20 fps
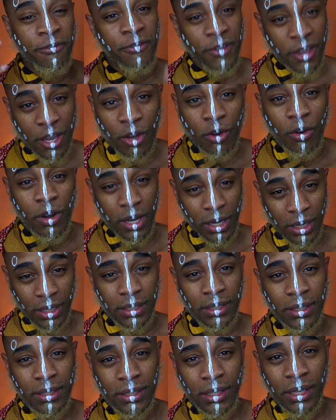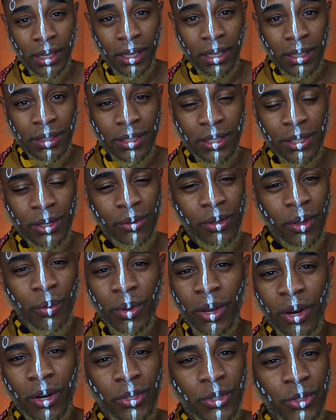feel us, to know that
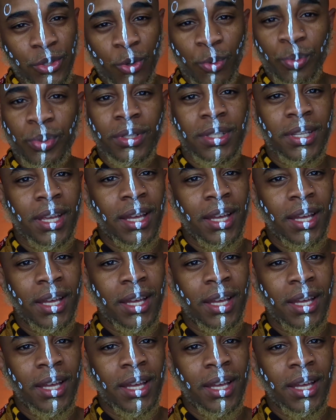we are super